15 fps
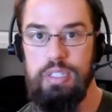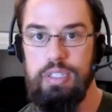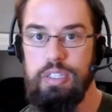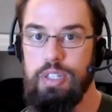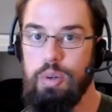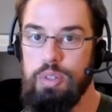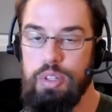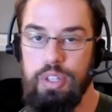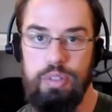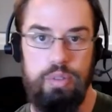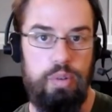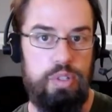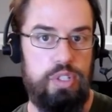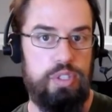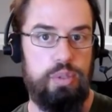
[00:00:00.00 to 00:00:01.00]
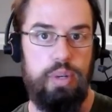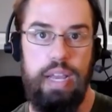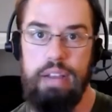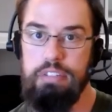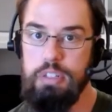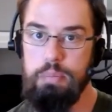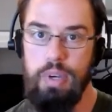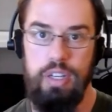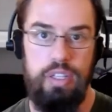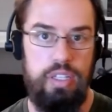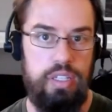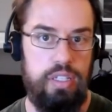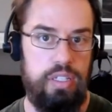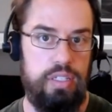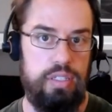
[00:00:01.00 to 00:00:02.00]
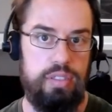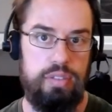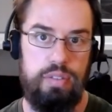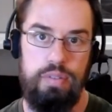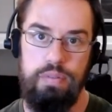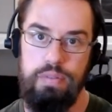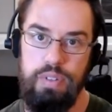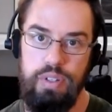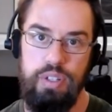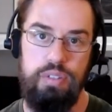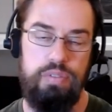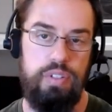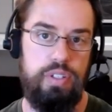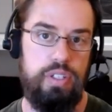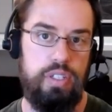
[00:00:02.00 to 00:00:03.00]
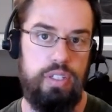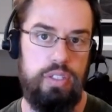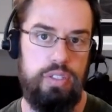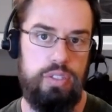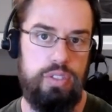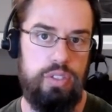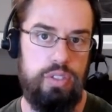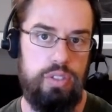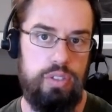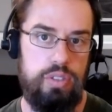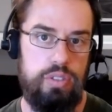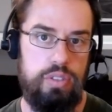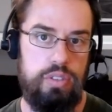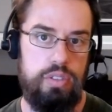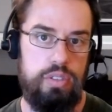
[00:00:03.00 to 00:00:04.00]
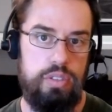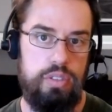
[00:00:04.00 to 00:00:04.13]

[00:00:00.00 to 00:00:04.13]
going to the grocery store. Everybody is very, very concerned,